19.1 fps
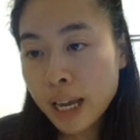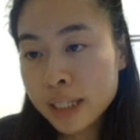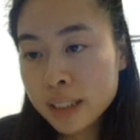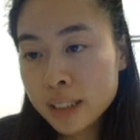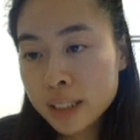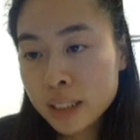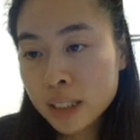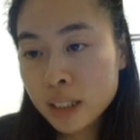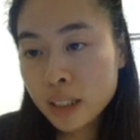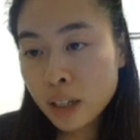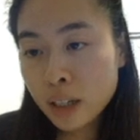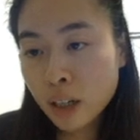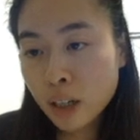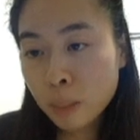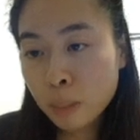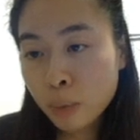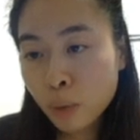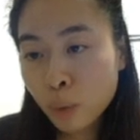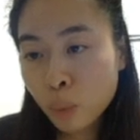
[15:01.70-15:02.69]
ASIN
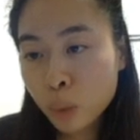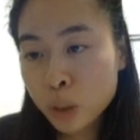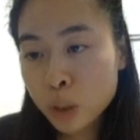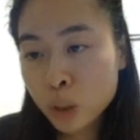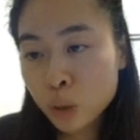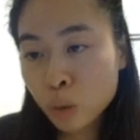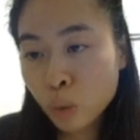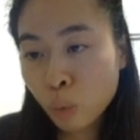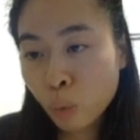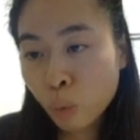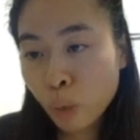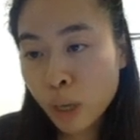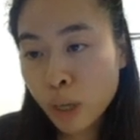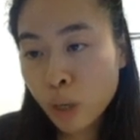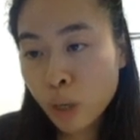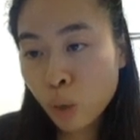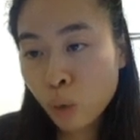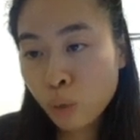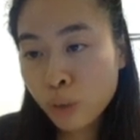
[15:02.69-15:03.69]
number, which is
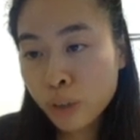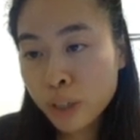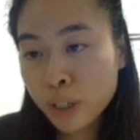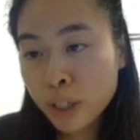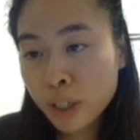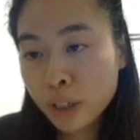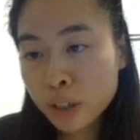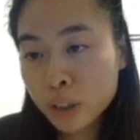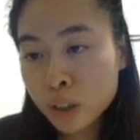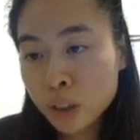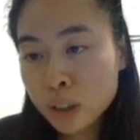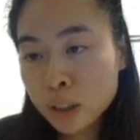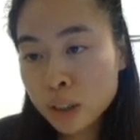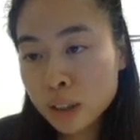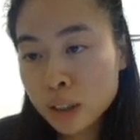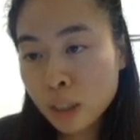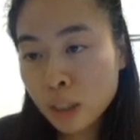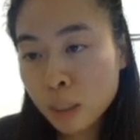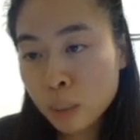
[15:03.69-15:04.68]
right over here. As you can
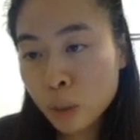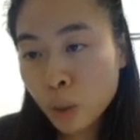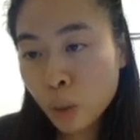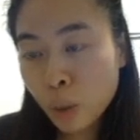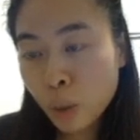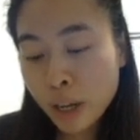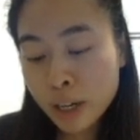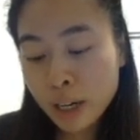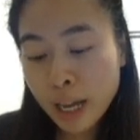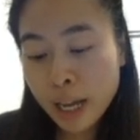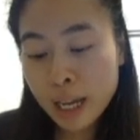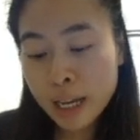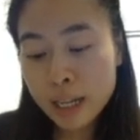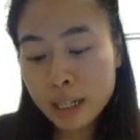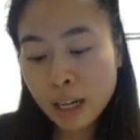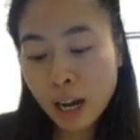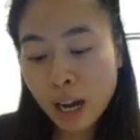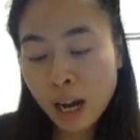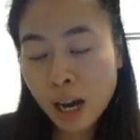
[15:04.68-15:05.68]
see, I'm going to go ahead
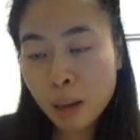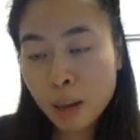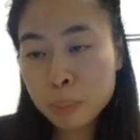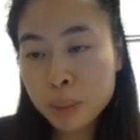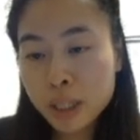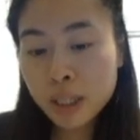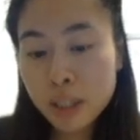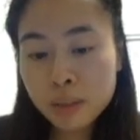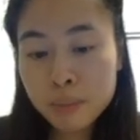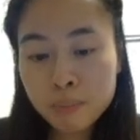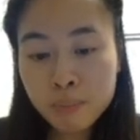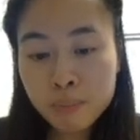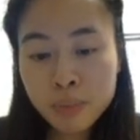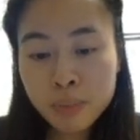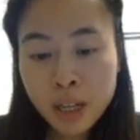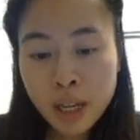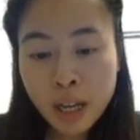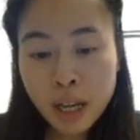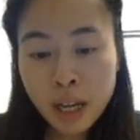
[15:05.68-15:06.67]
and copy it,
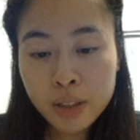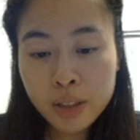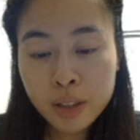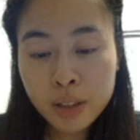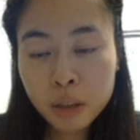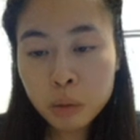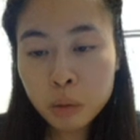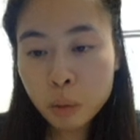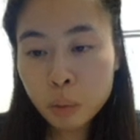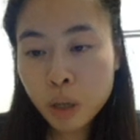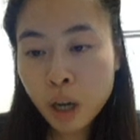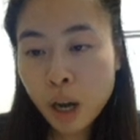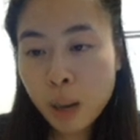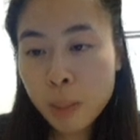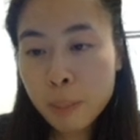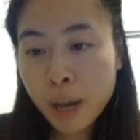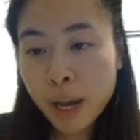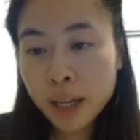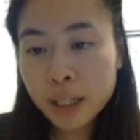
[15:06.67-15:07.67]
and then I'm going to
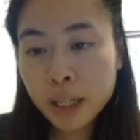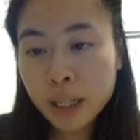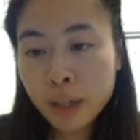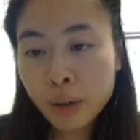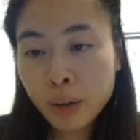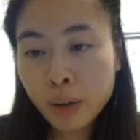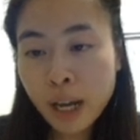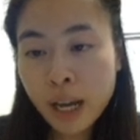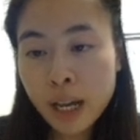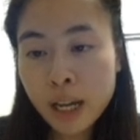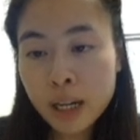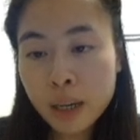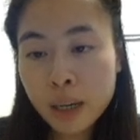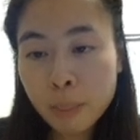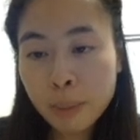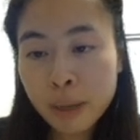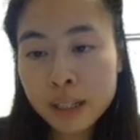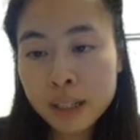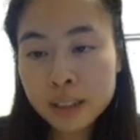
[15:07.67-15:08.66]
come back here
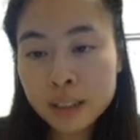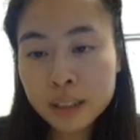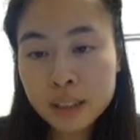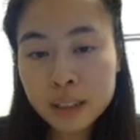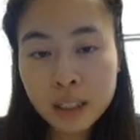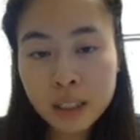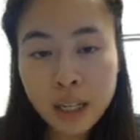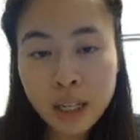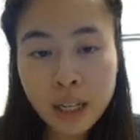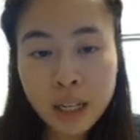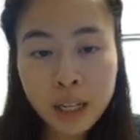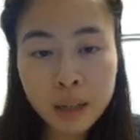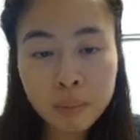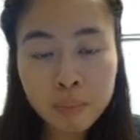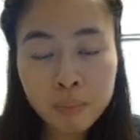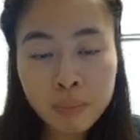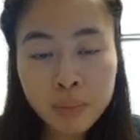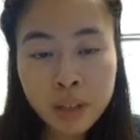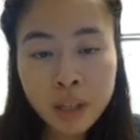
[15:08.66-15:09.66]
and paste it
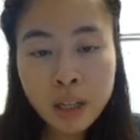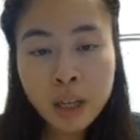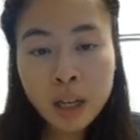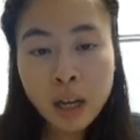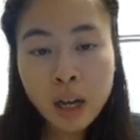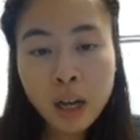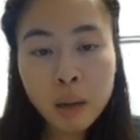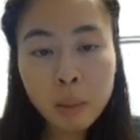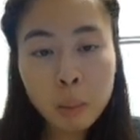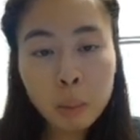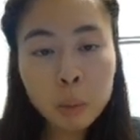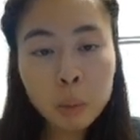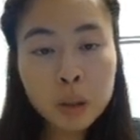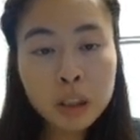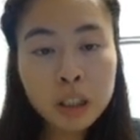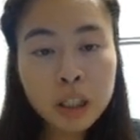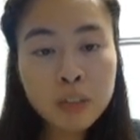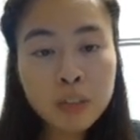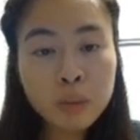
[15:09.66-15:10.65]
in. Um, I'm
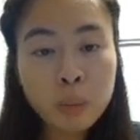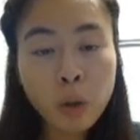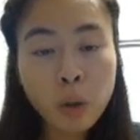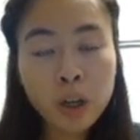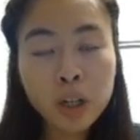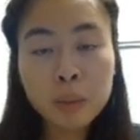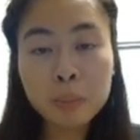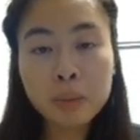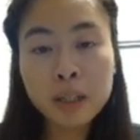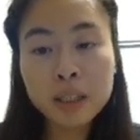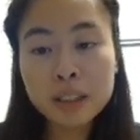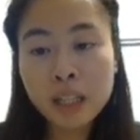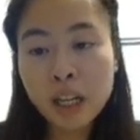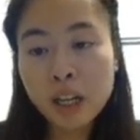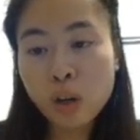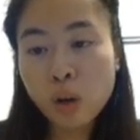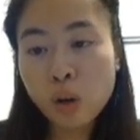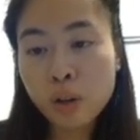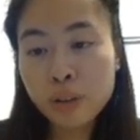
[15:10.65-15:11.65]
going to leave the marketplace
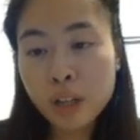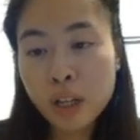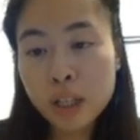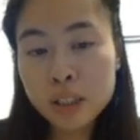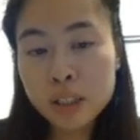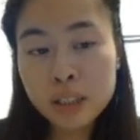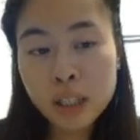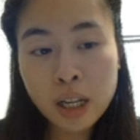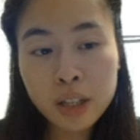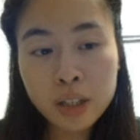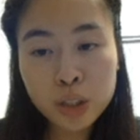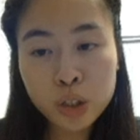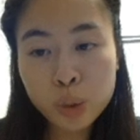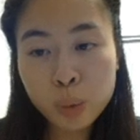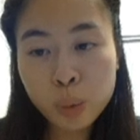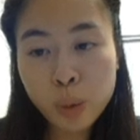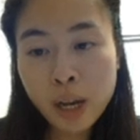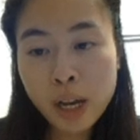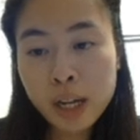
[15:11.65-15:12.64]
on, inside the
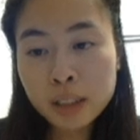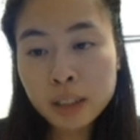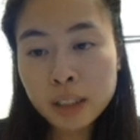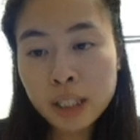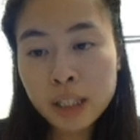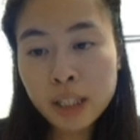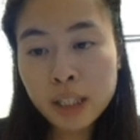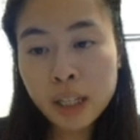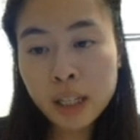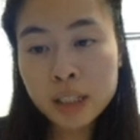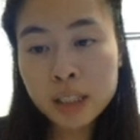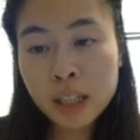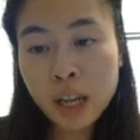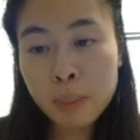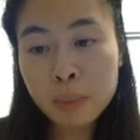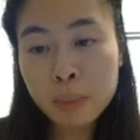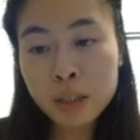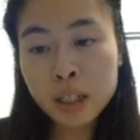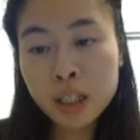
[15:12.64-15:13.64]
US, and I can
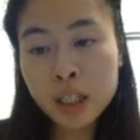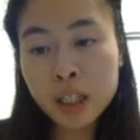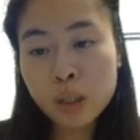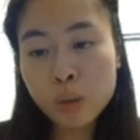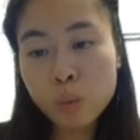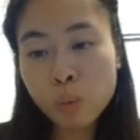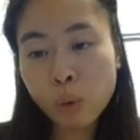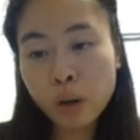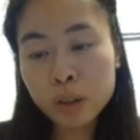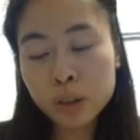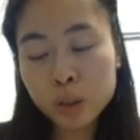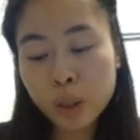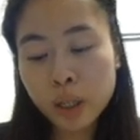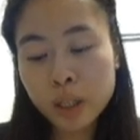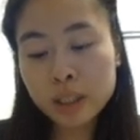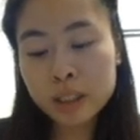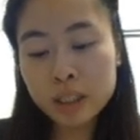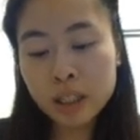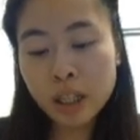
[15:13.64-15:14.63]
type in keywords. So
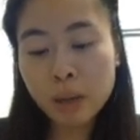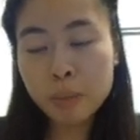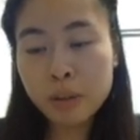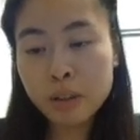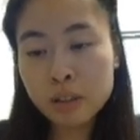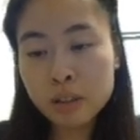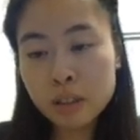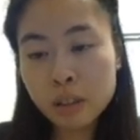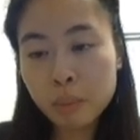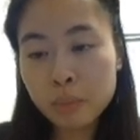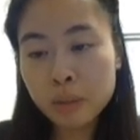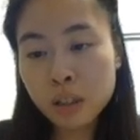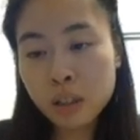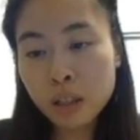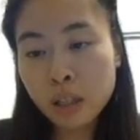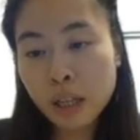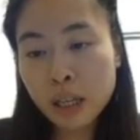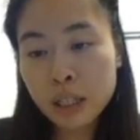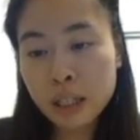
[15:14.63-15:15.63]
I can type in
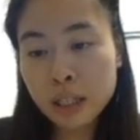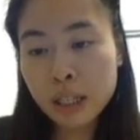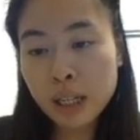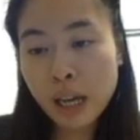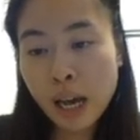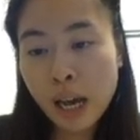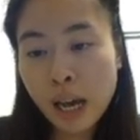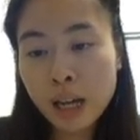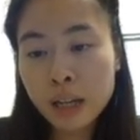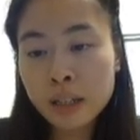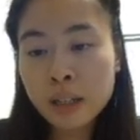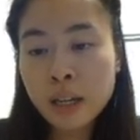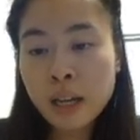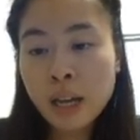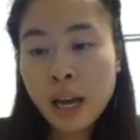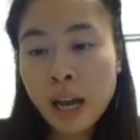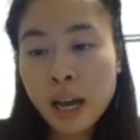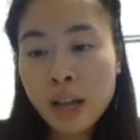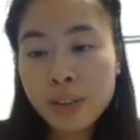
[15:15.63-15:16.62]
something like cat,
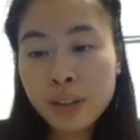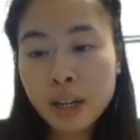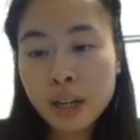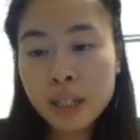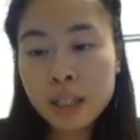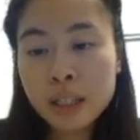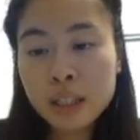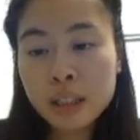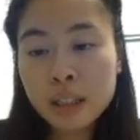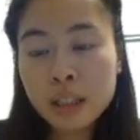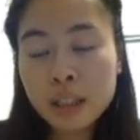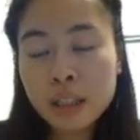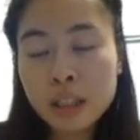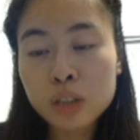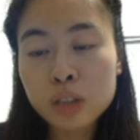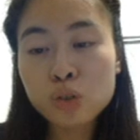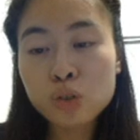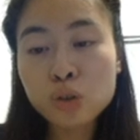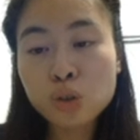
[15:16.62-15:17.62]
and then I can
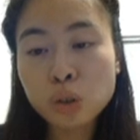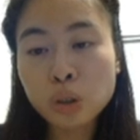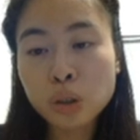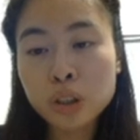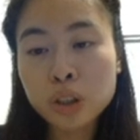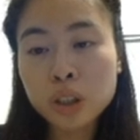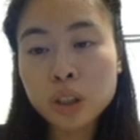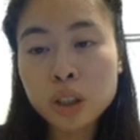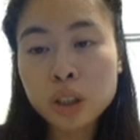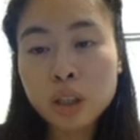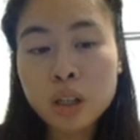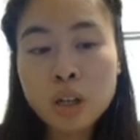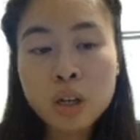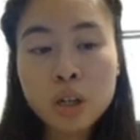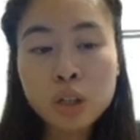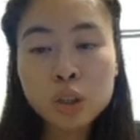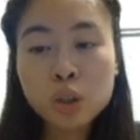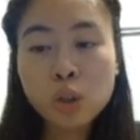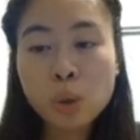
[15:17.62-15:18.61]
click search.
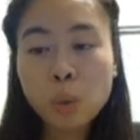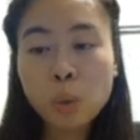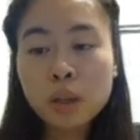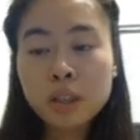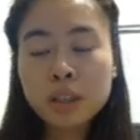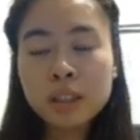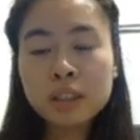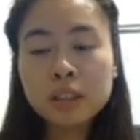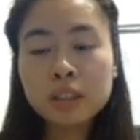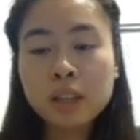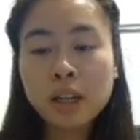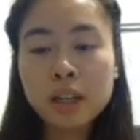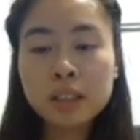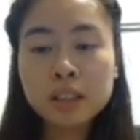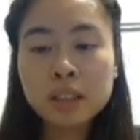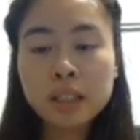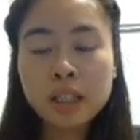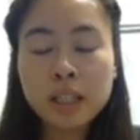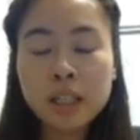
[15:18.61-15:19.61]
So what this
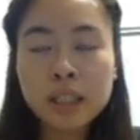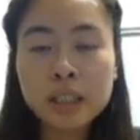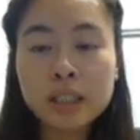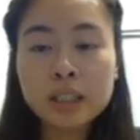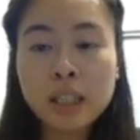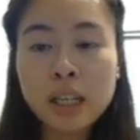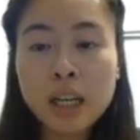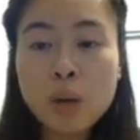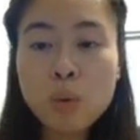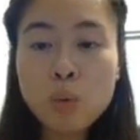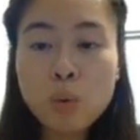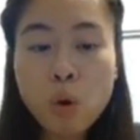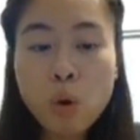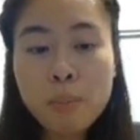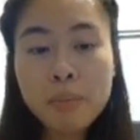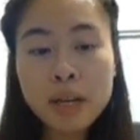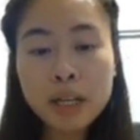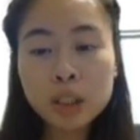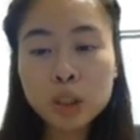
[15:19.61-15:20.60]
does is it
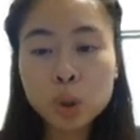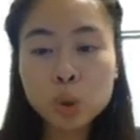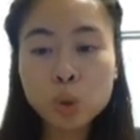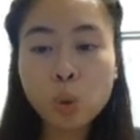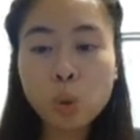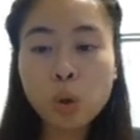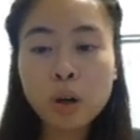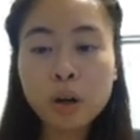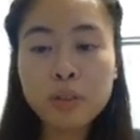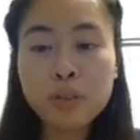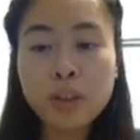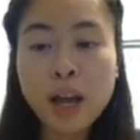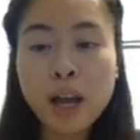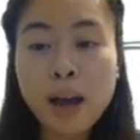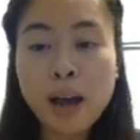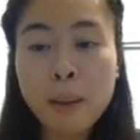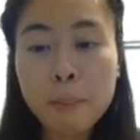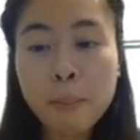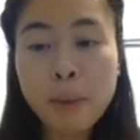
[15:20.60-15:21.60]
will make sure
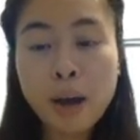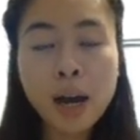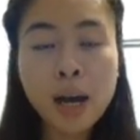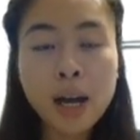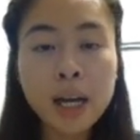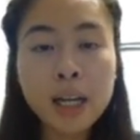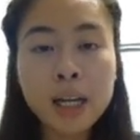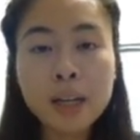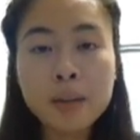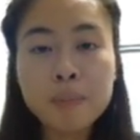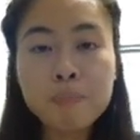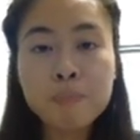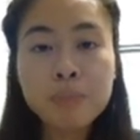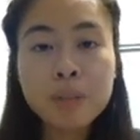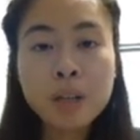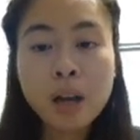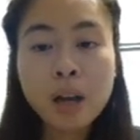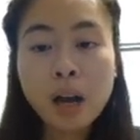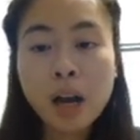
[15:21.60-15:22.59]
that my
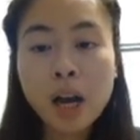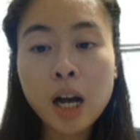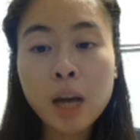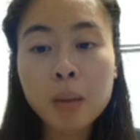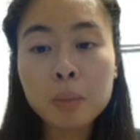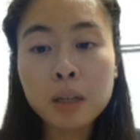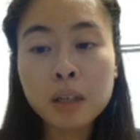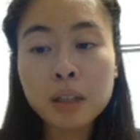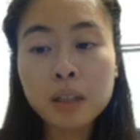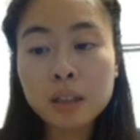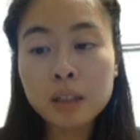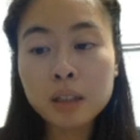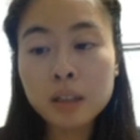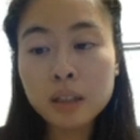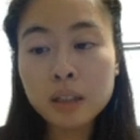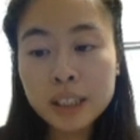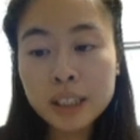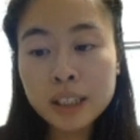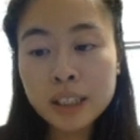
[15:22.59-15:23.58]
um,
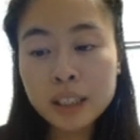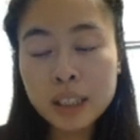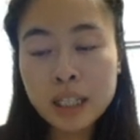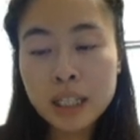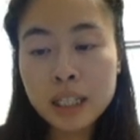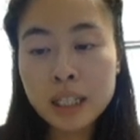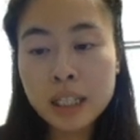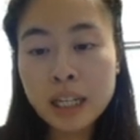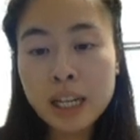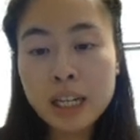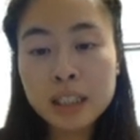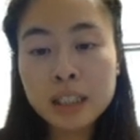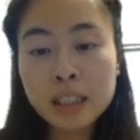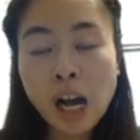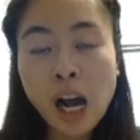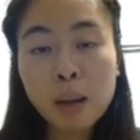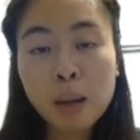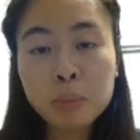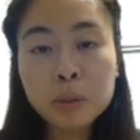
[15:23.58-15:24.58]
listing is
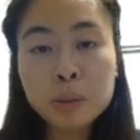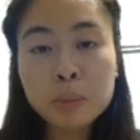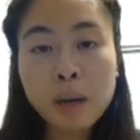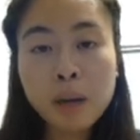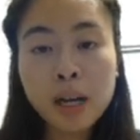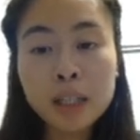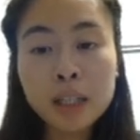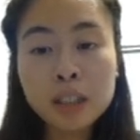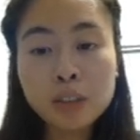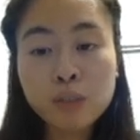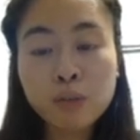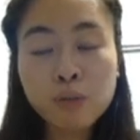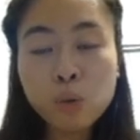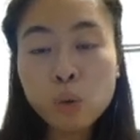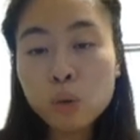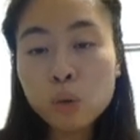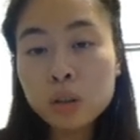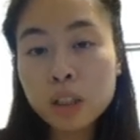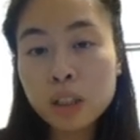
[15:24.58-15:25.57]
optimized
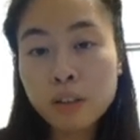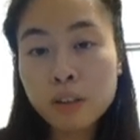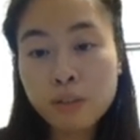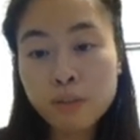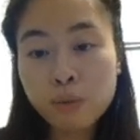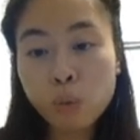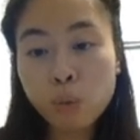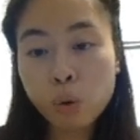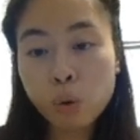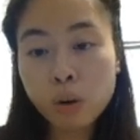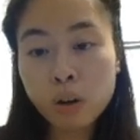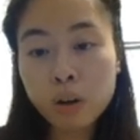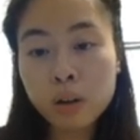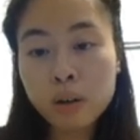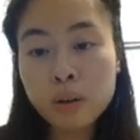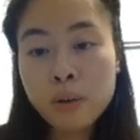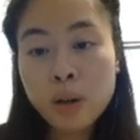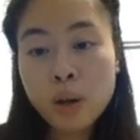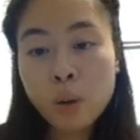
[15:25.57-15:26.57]
fully
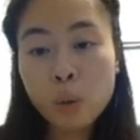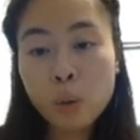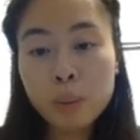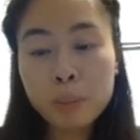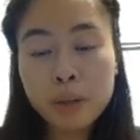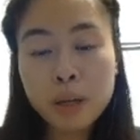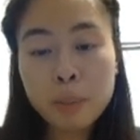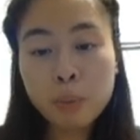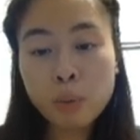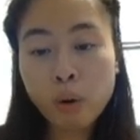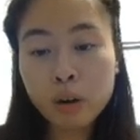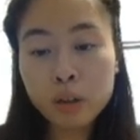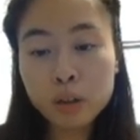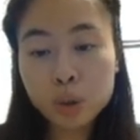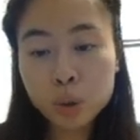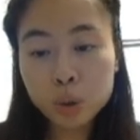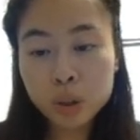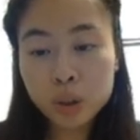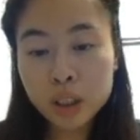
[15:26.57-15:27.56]
for when people are
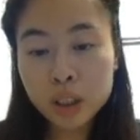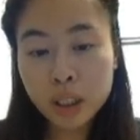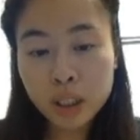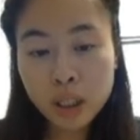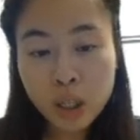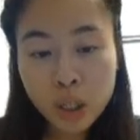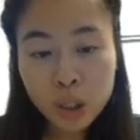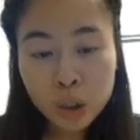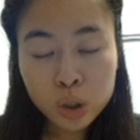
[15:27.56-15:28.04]
searching.